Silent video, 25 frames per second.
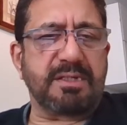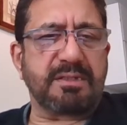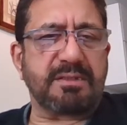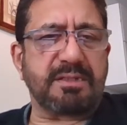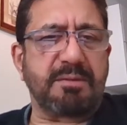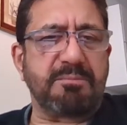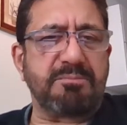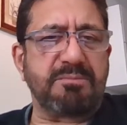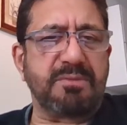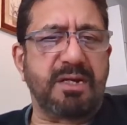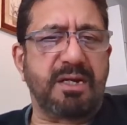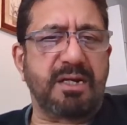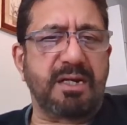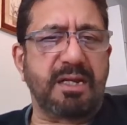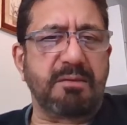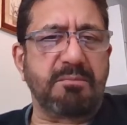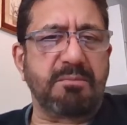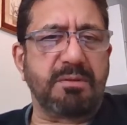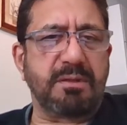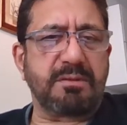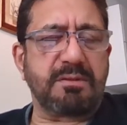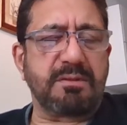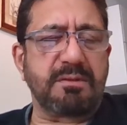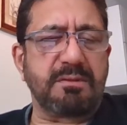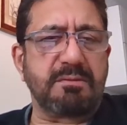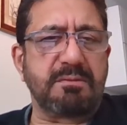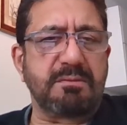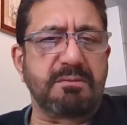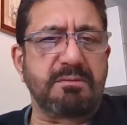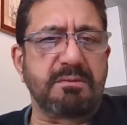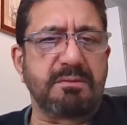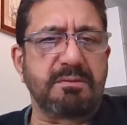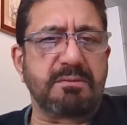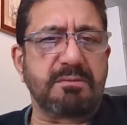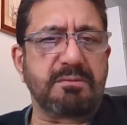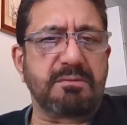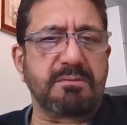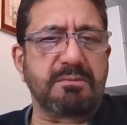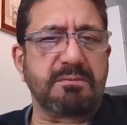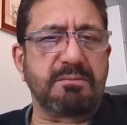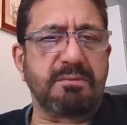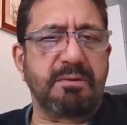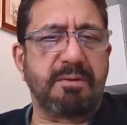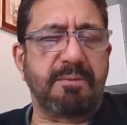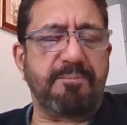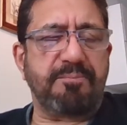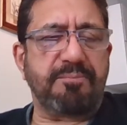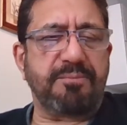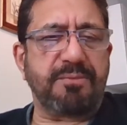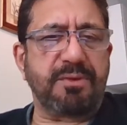I'm not able
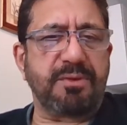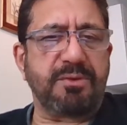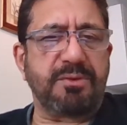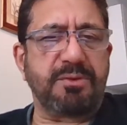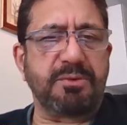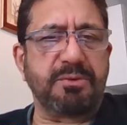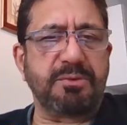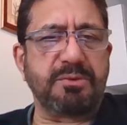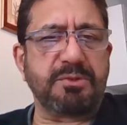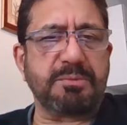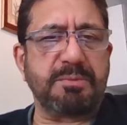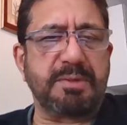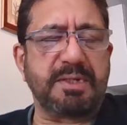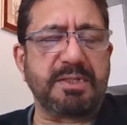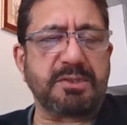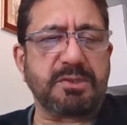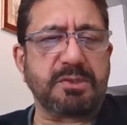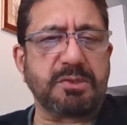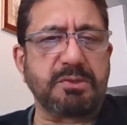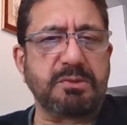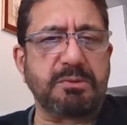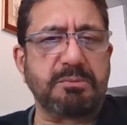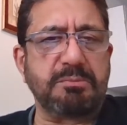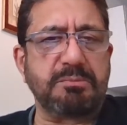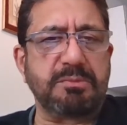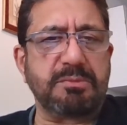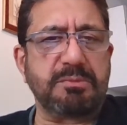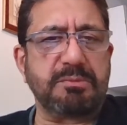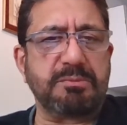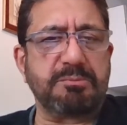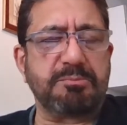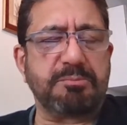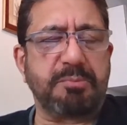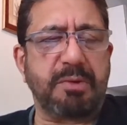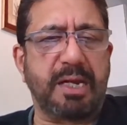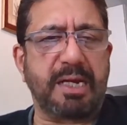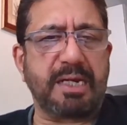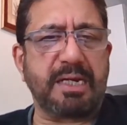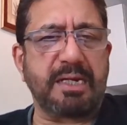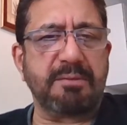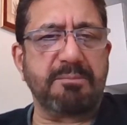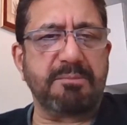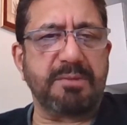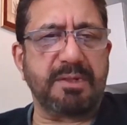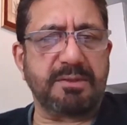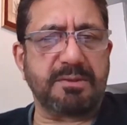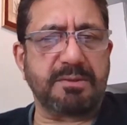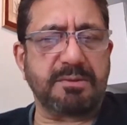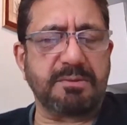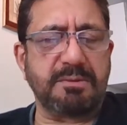to use my Zoom, plug in
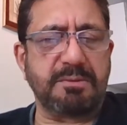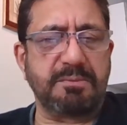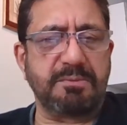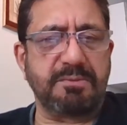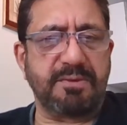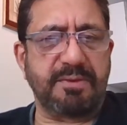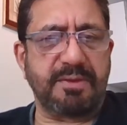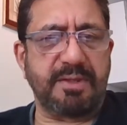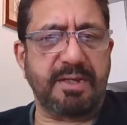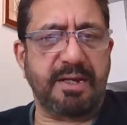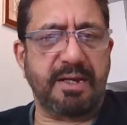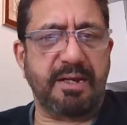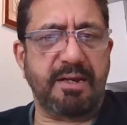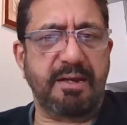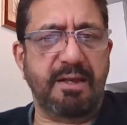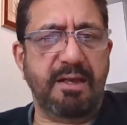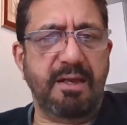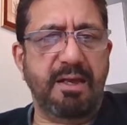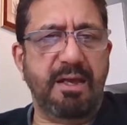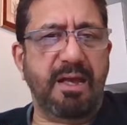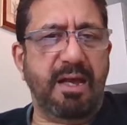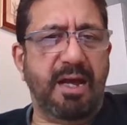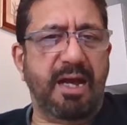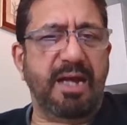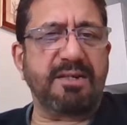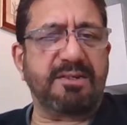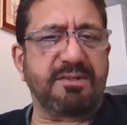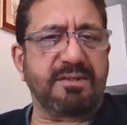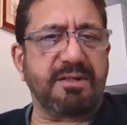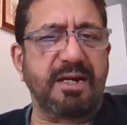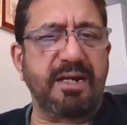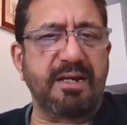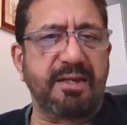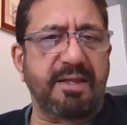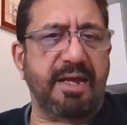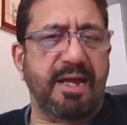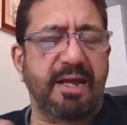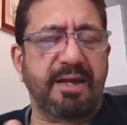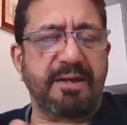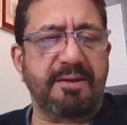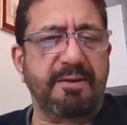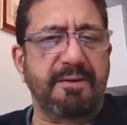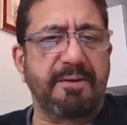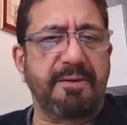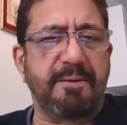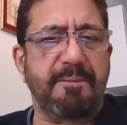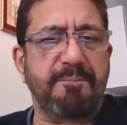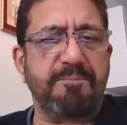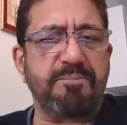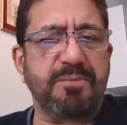my Zoom with that. I tried that.
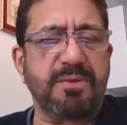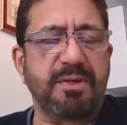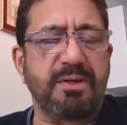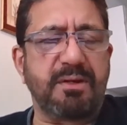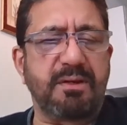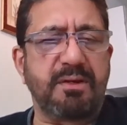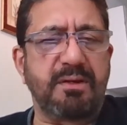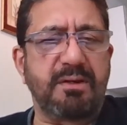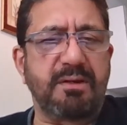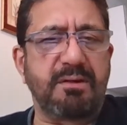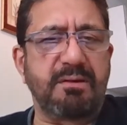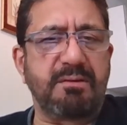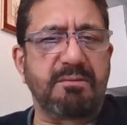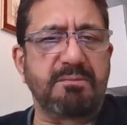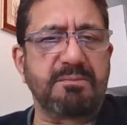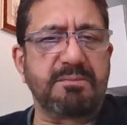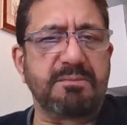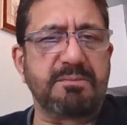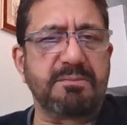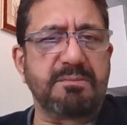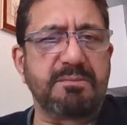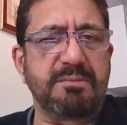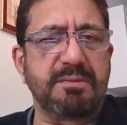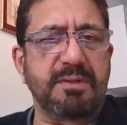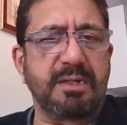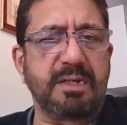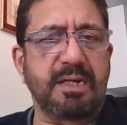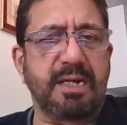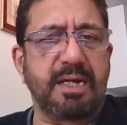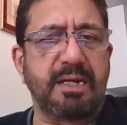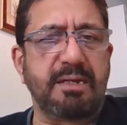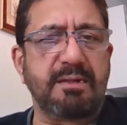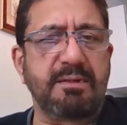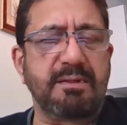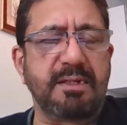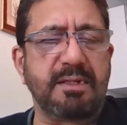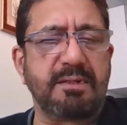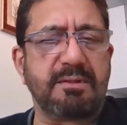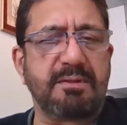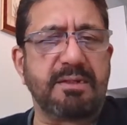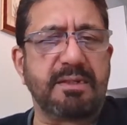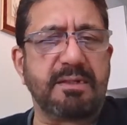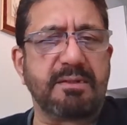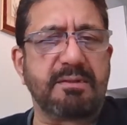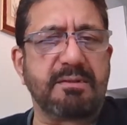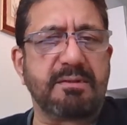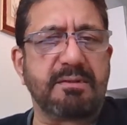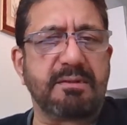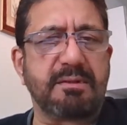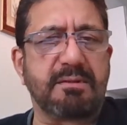Again,
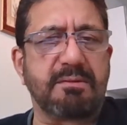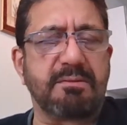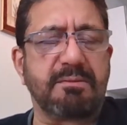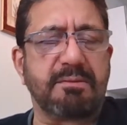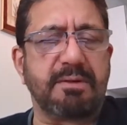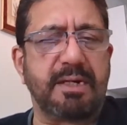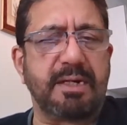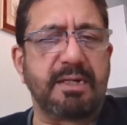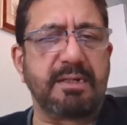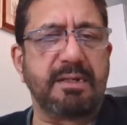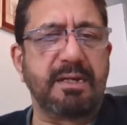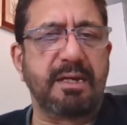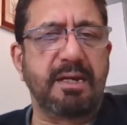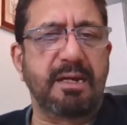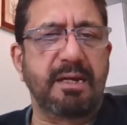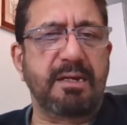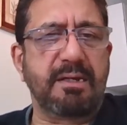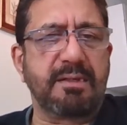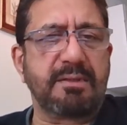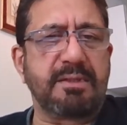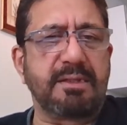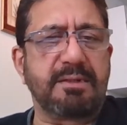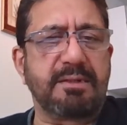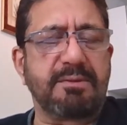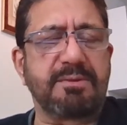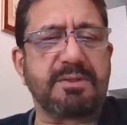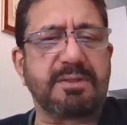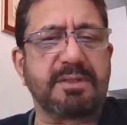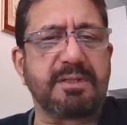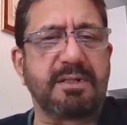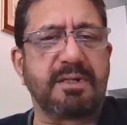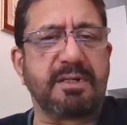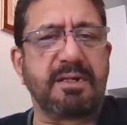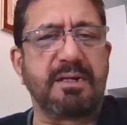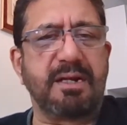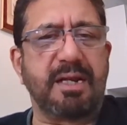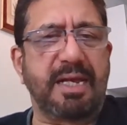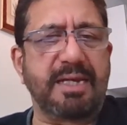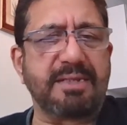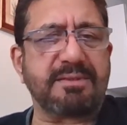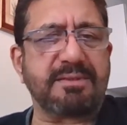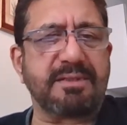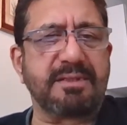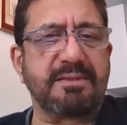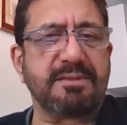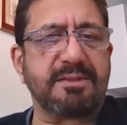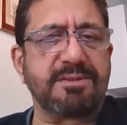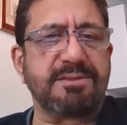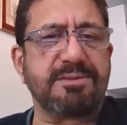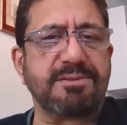it required, there were certain
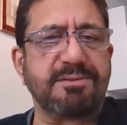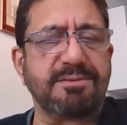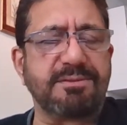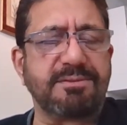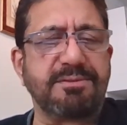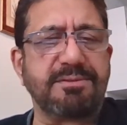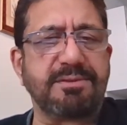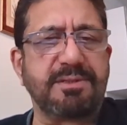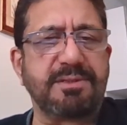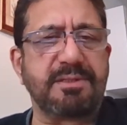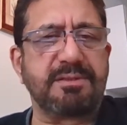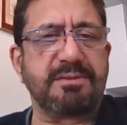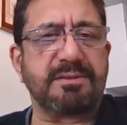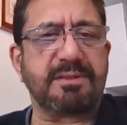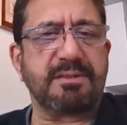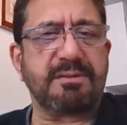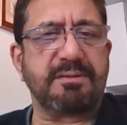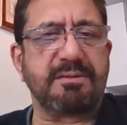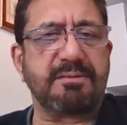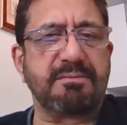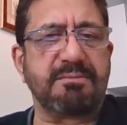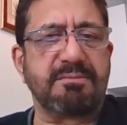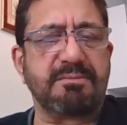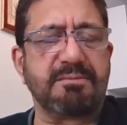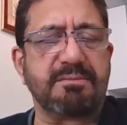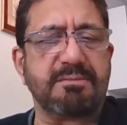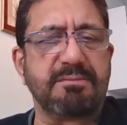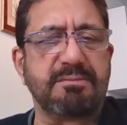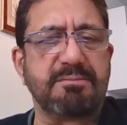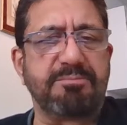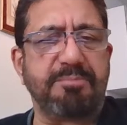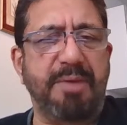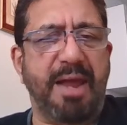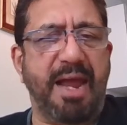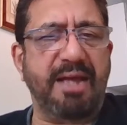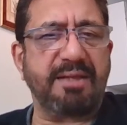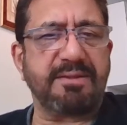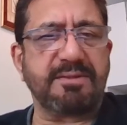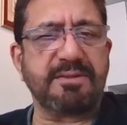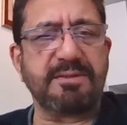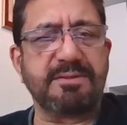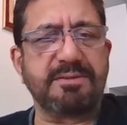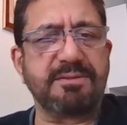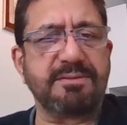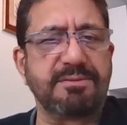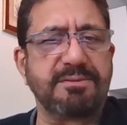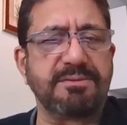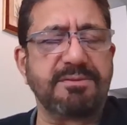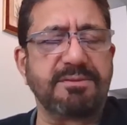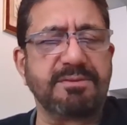license issues and certain path
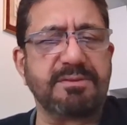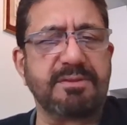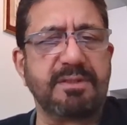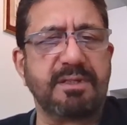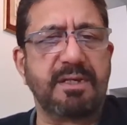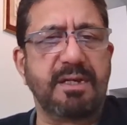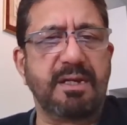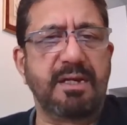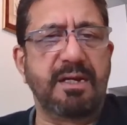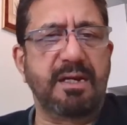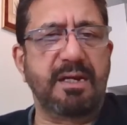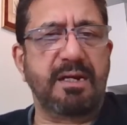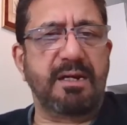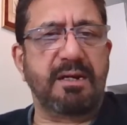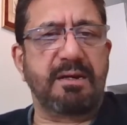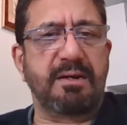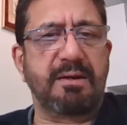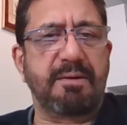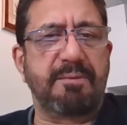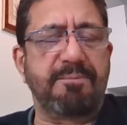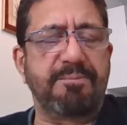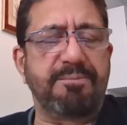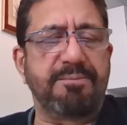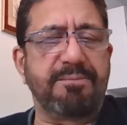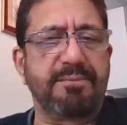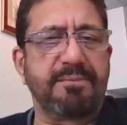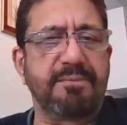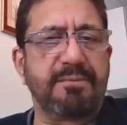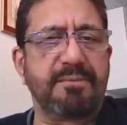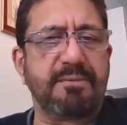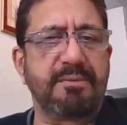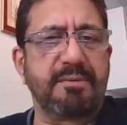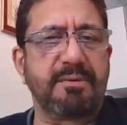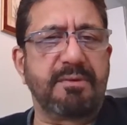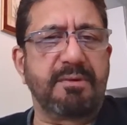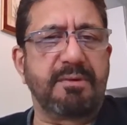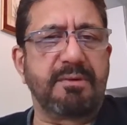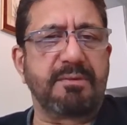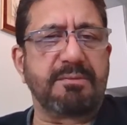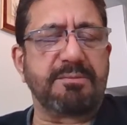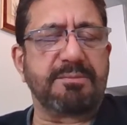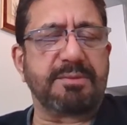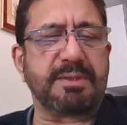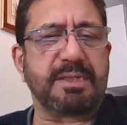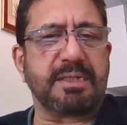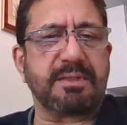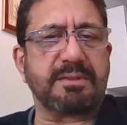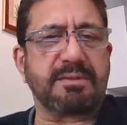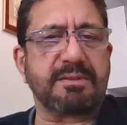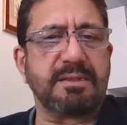issues,
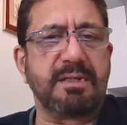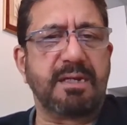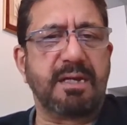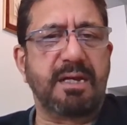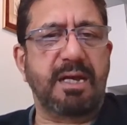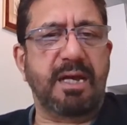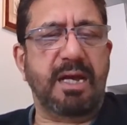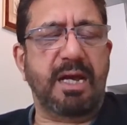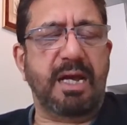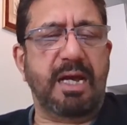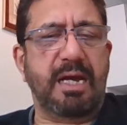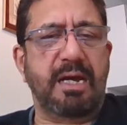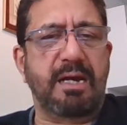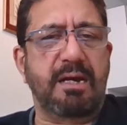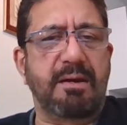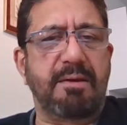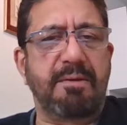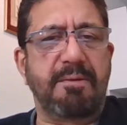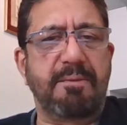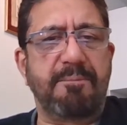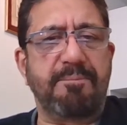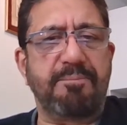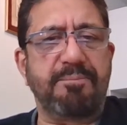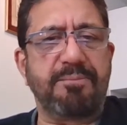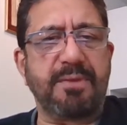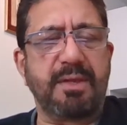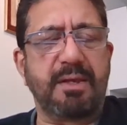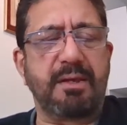because I'm